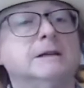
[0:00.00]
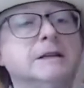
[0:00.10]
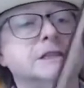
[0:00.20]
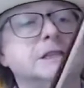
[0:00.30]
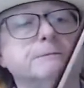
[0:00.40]

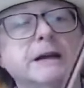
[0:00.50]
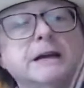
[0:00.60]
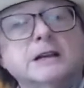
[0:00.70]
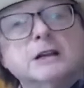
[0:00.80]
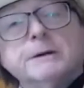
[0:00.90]
Let's
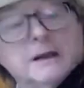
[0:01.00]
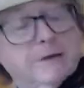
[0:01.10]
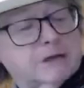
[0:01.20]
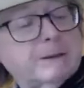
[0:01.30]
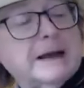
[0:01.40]
play a little bit
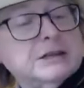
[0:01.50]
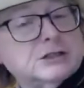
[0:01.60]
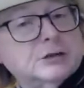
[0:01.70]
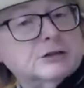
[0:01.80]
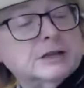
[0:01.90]
of
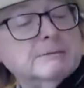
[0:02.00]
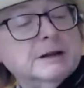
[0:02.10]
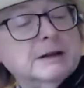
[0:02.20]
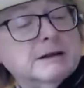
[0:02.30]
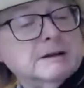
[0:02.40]
Spanish Two-Step now.